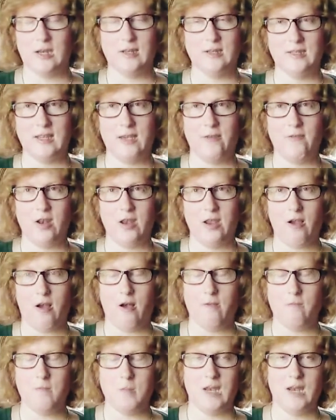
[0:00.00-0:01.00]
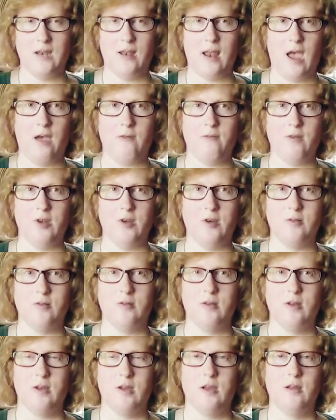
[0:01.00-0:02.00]
at 70 Almaden Avenue.
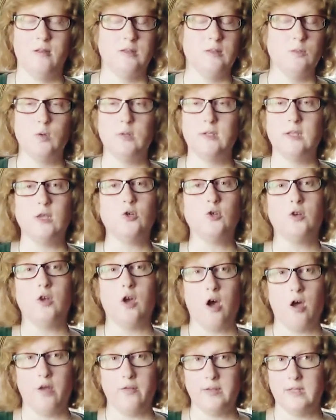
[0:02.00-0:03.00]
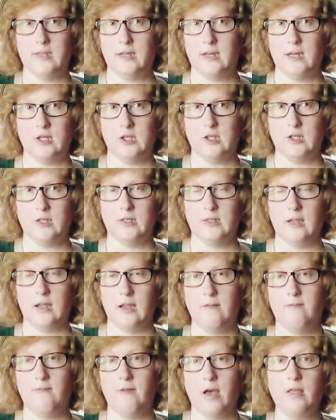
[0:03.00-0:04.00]
It's more central to all the stages,
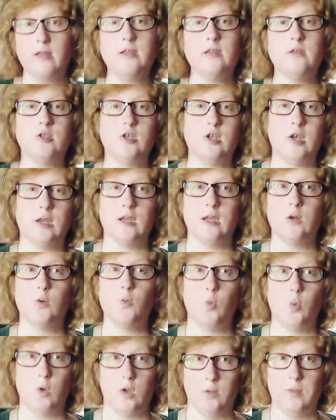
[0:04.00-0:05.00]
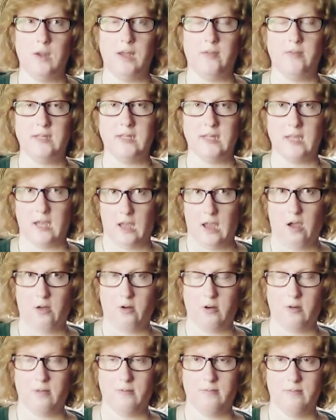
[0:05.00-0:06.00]
and volunteer check-in will be at the ticket counter.
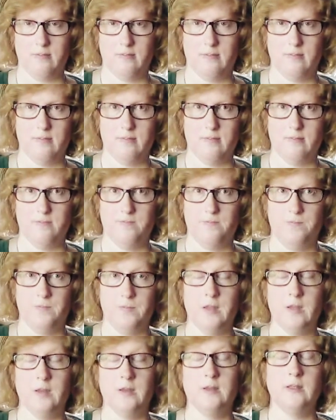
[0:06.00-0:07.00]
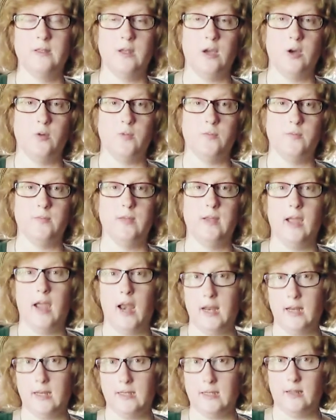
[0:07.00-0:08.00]
So,
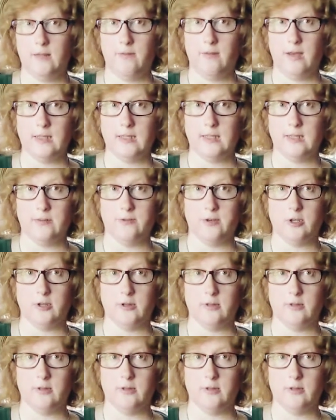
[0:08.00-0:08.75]
getting to the festival.